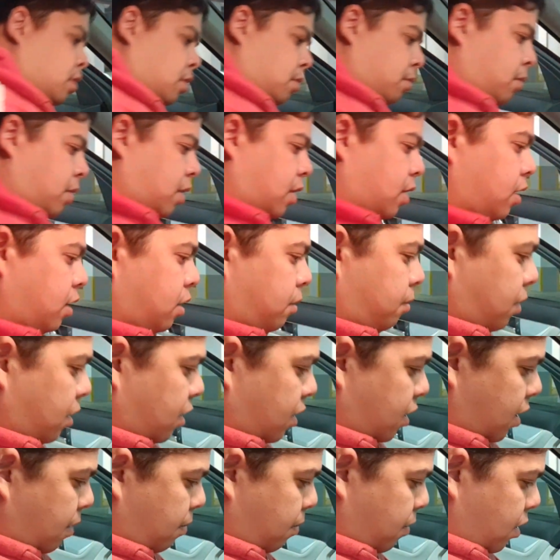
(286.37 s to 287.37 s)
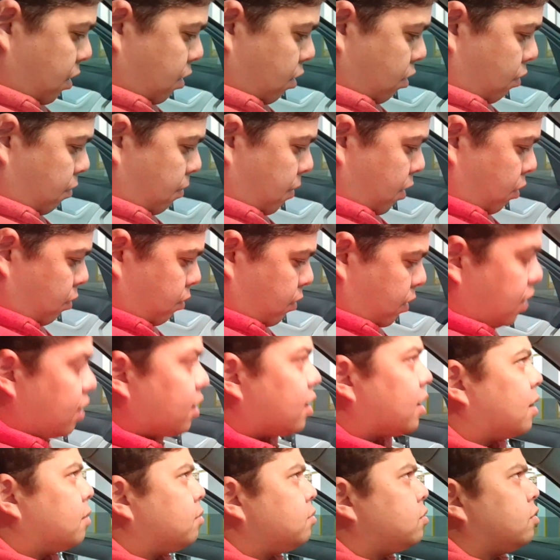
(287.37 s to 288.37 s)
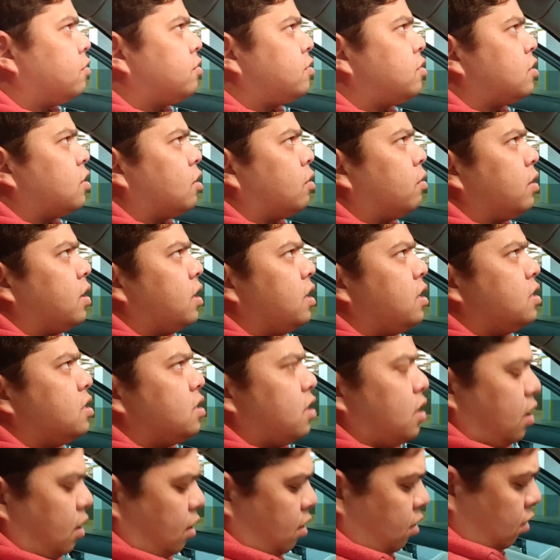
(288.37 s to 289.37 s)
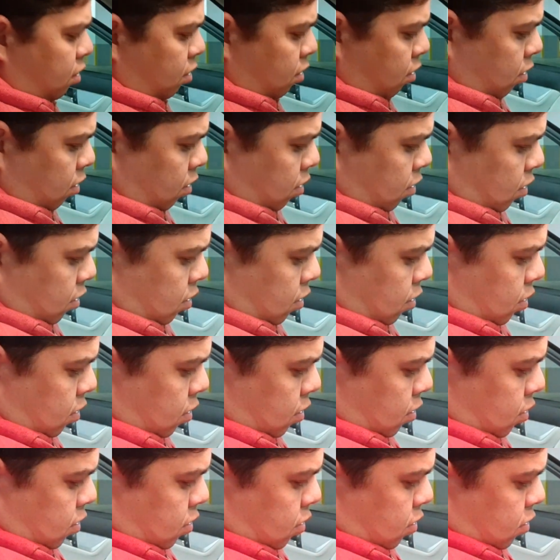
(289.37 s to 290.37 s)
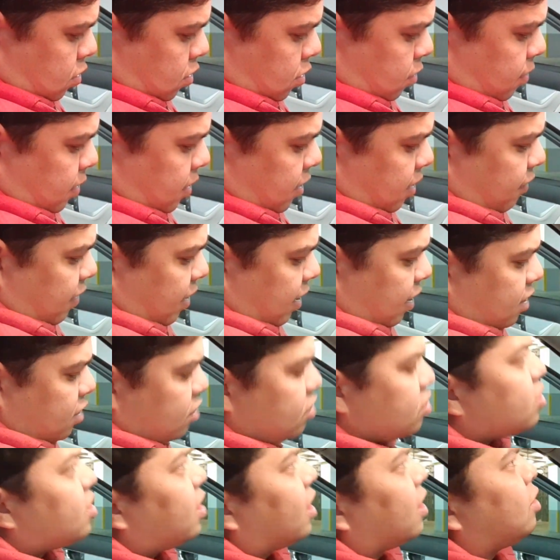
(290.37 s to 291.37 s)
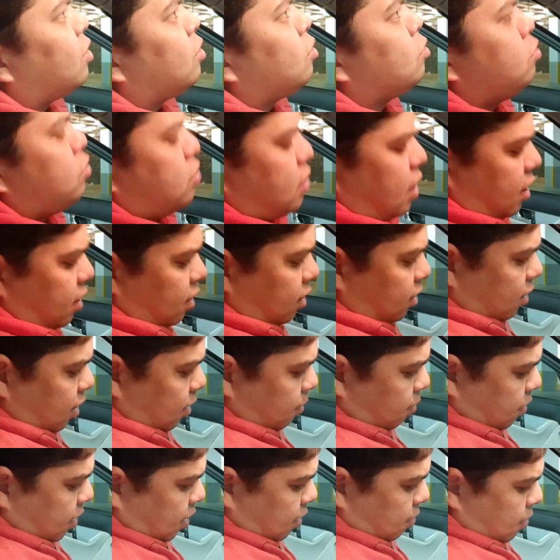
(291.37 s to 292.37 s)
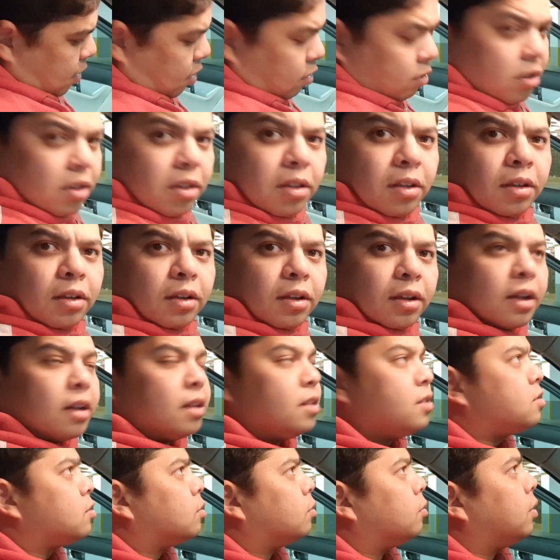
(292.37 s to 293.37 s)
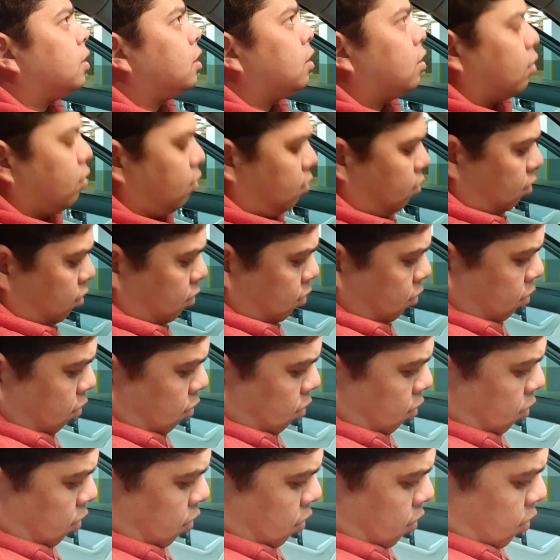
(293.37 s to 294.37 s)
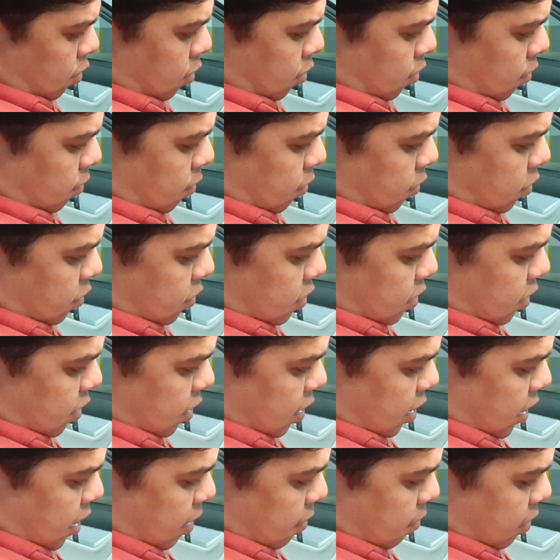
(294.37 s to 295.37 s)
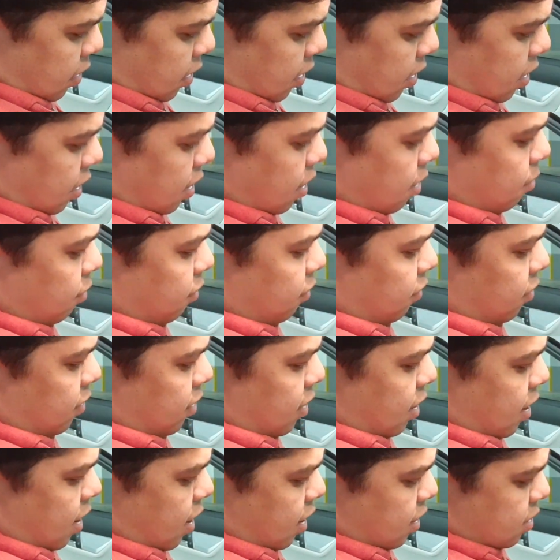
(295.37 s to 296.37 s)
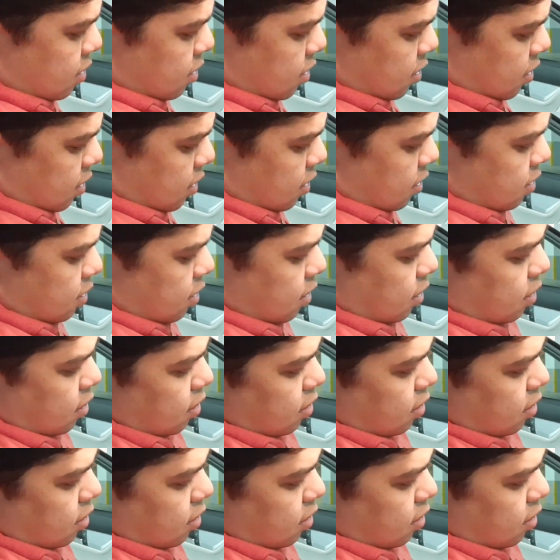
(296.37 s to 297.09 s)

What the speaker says: Like a little bit crap, and oh my word, it comes off so easy. So I wonder if I can just like two-sided tape that mount against the window, because then the camera can come off nice and easy.